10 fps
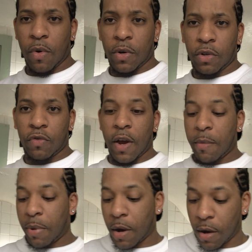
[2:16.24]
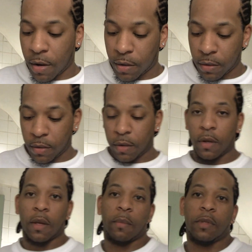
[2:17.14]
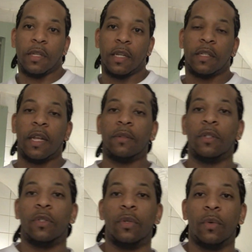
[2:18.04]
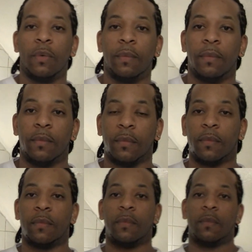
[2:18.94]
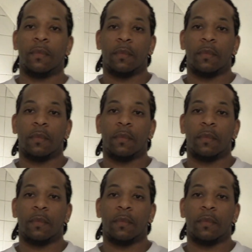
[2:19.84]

on the tripod to test out the zoom. Okay,